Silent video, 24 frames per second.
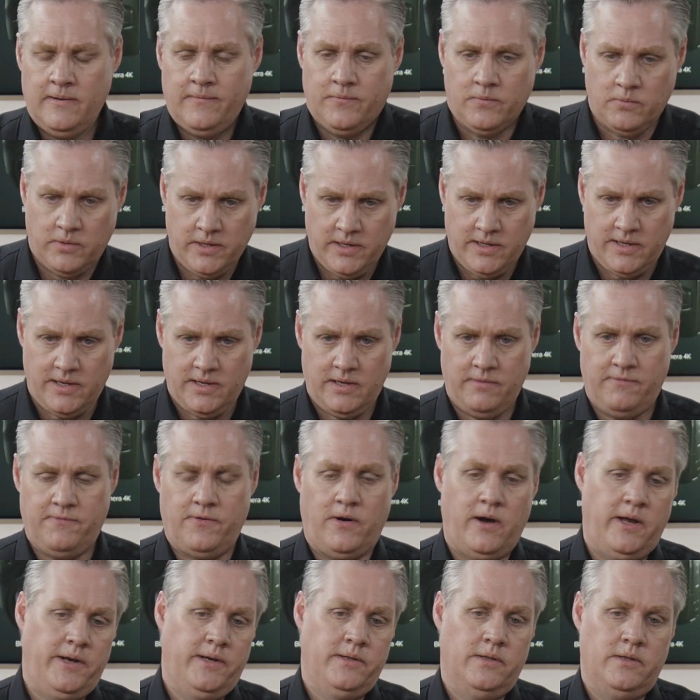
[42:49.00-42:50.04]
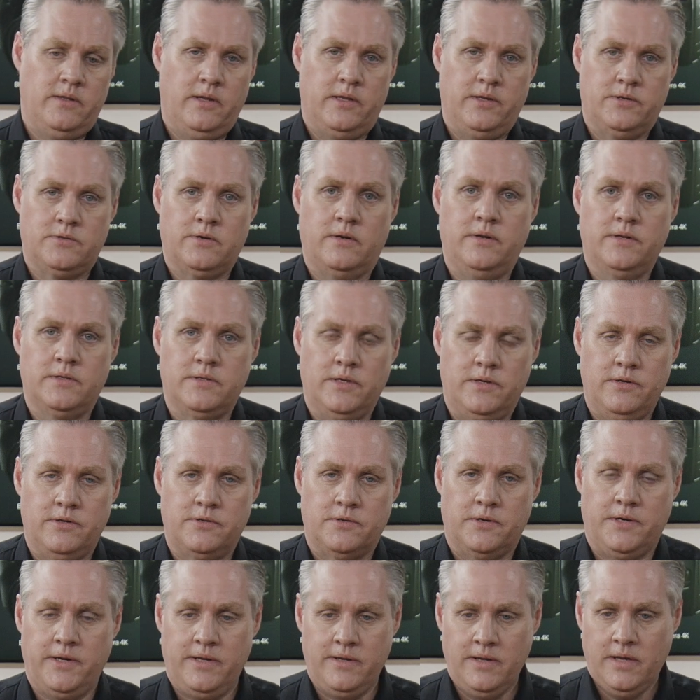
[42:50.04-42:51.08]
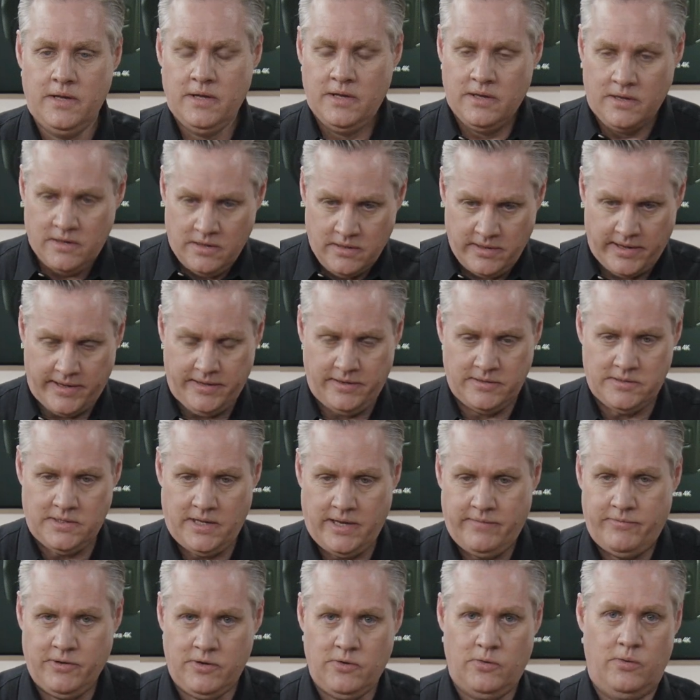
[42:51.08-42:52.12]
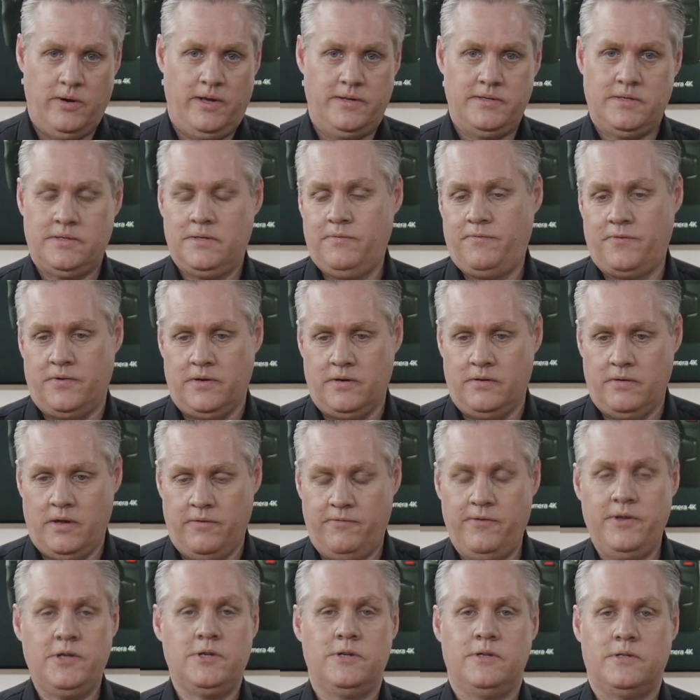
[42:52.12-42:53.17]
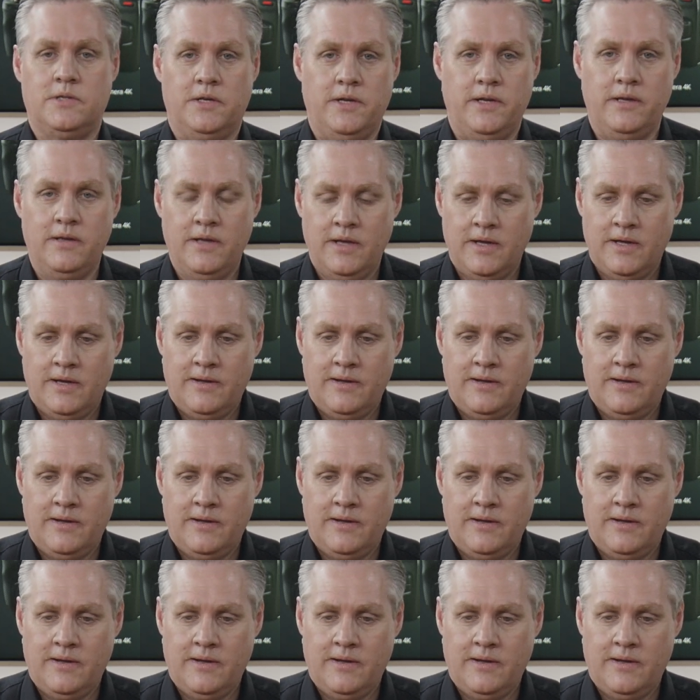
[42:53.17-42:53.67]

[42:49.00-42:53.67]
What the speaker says: we are finding that the electronics industry, in its ever quest for efficiency,